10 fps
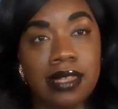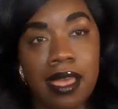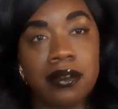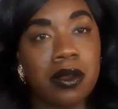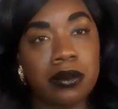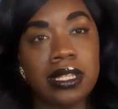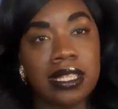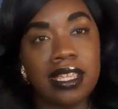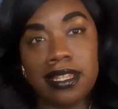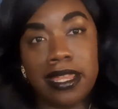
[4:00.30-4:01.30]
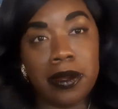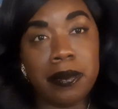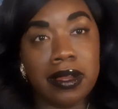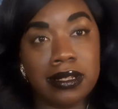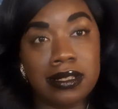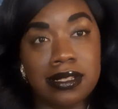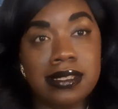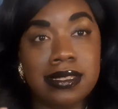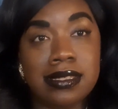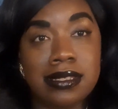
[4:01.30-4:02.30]
I don't need any hair
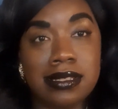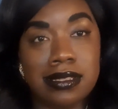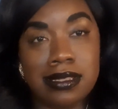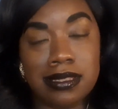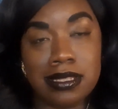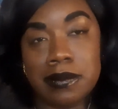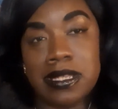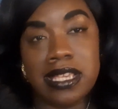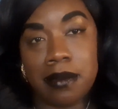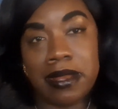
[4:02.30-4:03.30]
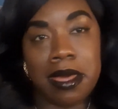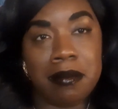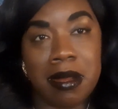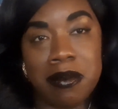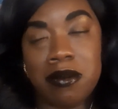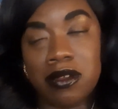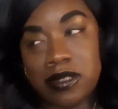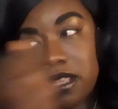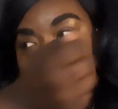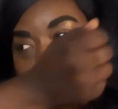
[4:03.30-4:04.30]
products to be coming out of my
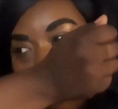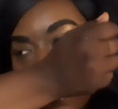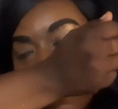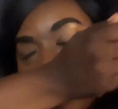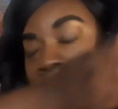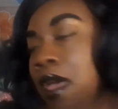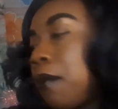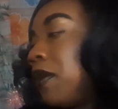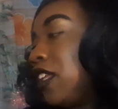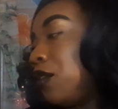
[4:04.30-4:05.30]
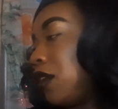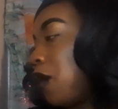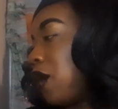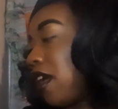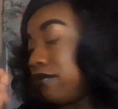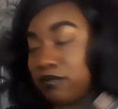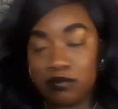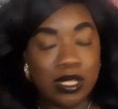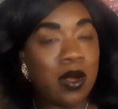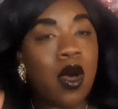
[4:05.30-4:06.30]
pores at the moment. But you know what?
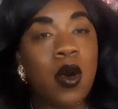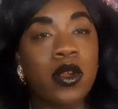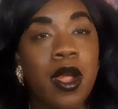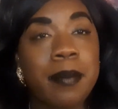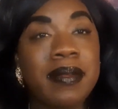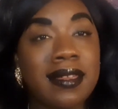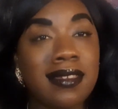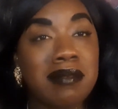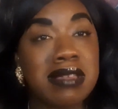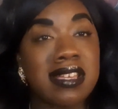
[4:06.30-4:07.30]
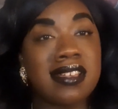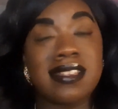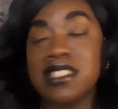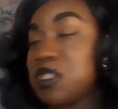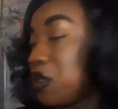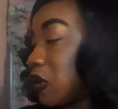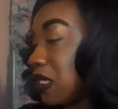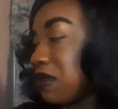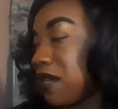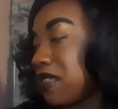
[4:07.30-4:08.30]
we going to hold our opinion because, you know,
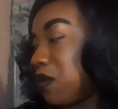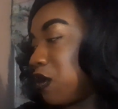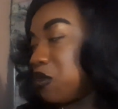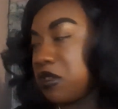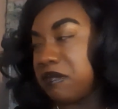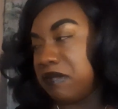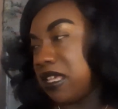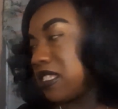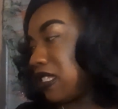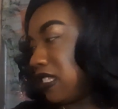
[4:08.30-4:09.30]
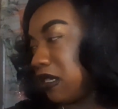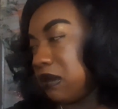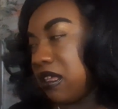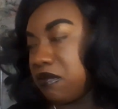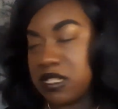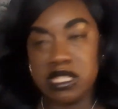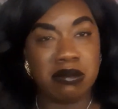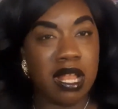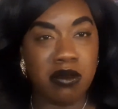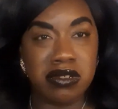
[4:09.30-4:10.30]
sometimes they want you to mix the deal up with some
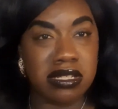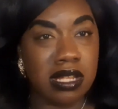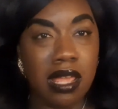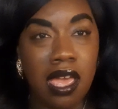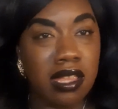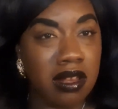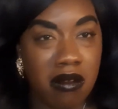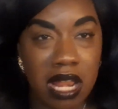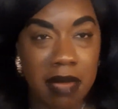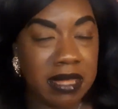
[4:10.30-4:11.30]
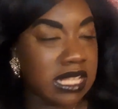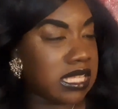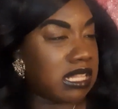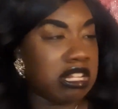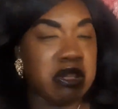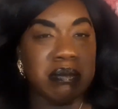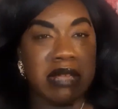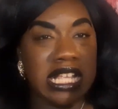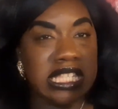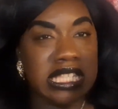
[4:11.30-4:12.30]
lotion. You know what I mean? Take a little
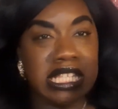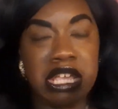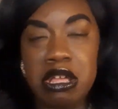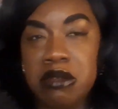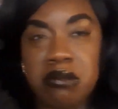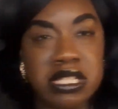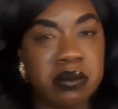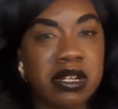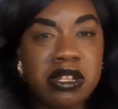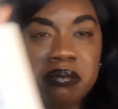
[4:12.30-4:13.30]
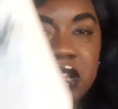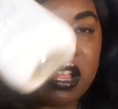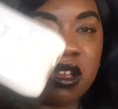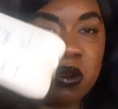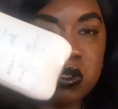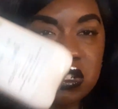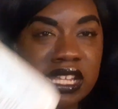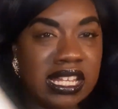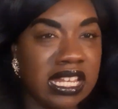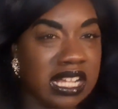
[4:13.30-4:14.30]
mist, mix it with a little bit of lotion,
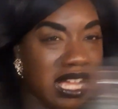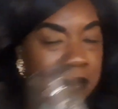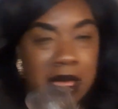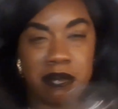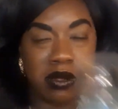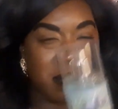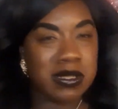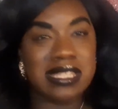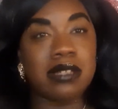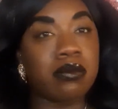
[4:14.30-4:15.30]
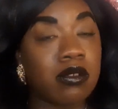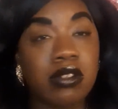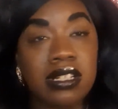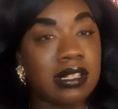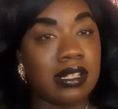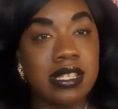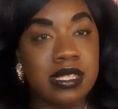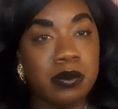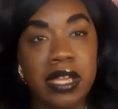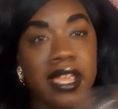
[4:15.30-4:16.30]
and then it come out bon appetit real good.
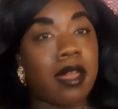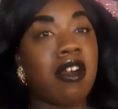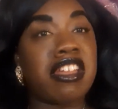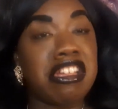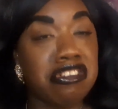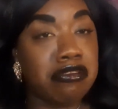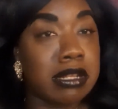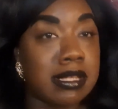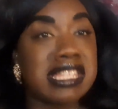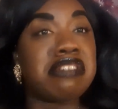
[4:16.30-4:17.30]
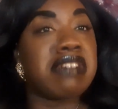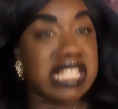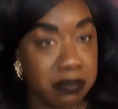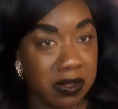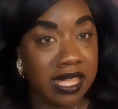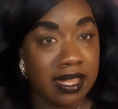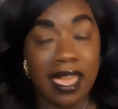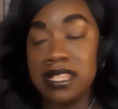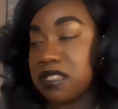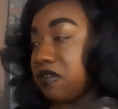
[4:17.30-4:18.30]
Listen, we ain't got all the ingredients in the recipe
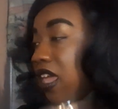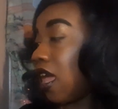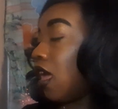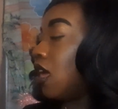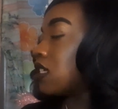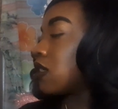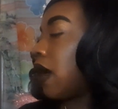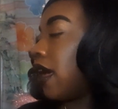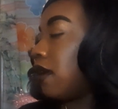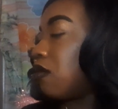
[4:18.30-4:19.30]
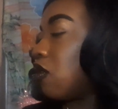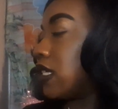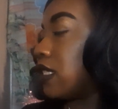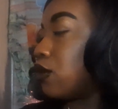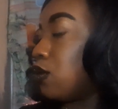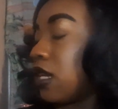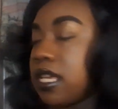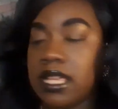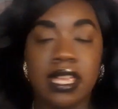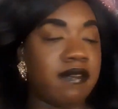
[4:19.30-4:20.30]
as of yet. So I am going to
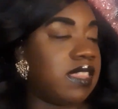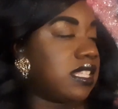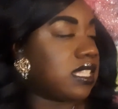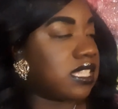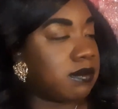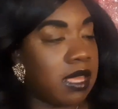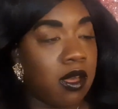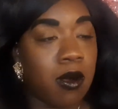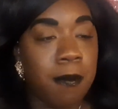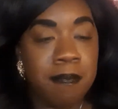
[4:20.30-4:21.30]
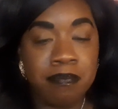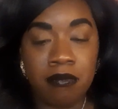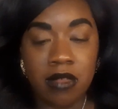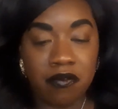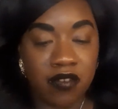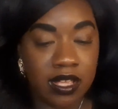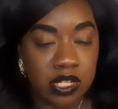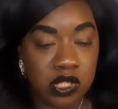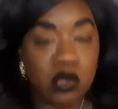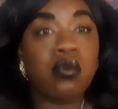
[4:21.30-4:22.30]
uh, give this a smell.
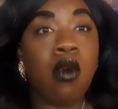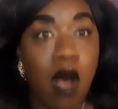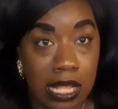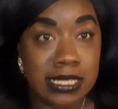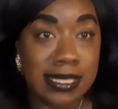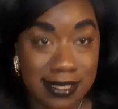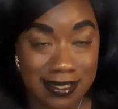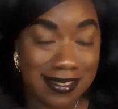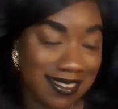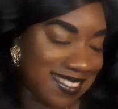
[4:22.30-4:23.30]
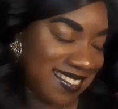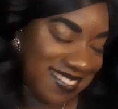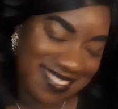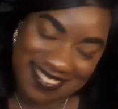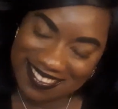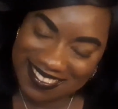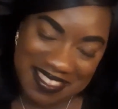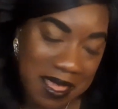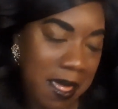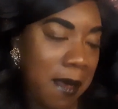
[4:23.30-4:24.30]
Fingers crossed.
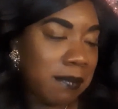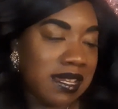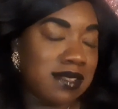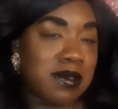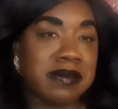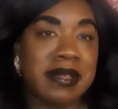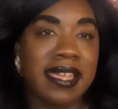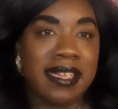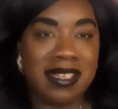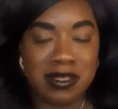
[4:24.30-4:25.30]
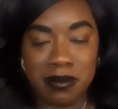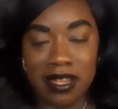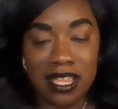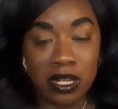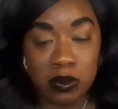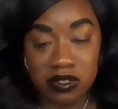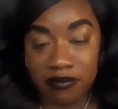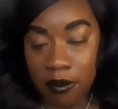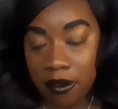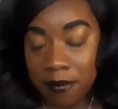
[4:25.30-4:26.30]
Please don't smell like hairspray in lotion
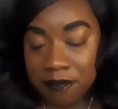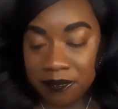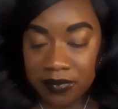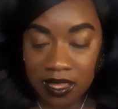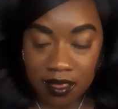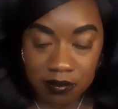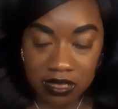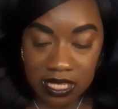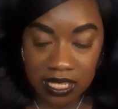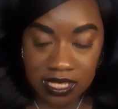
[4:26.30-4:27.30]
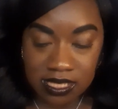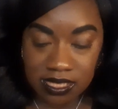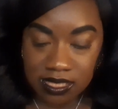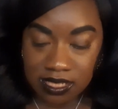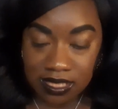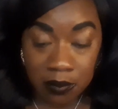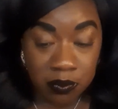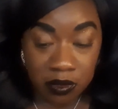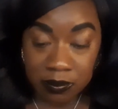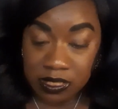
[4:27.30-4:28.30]
form please, because I will
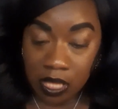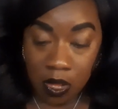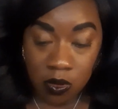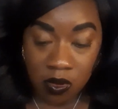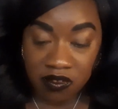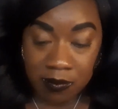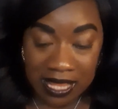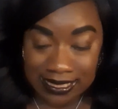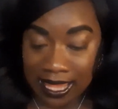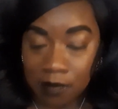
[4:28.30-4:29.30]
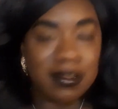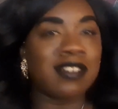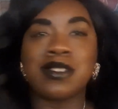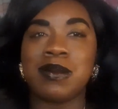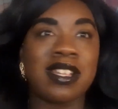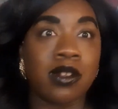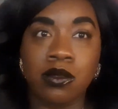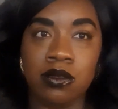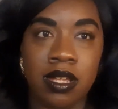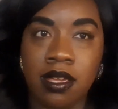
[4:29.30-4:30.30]
rub this all over my scalp. Not just playing.
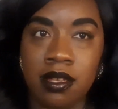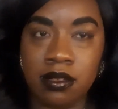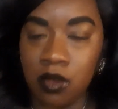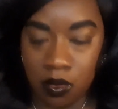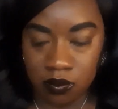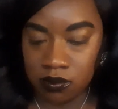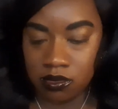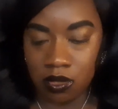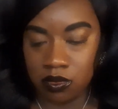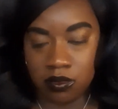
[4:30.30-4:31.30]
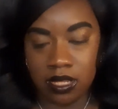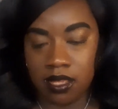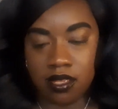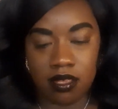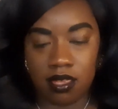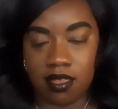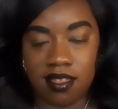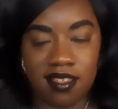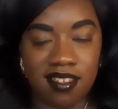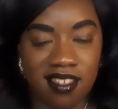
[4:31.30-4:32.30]
Don't do that. Don't don't do that.
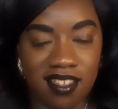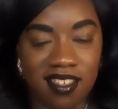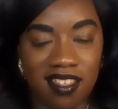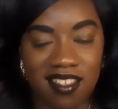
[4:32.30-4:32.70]
Mm.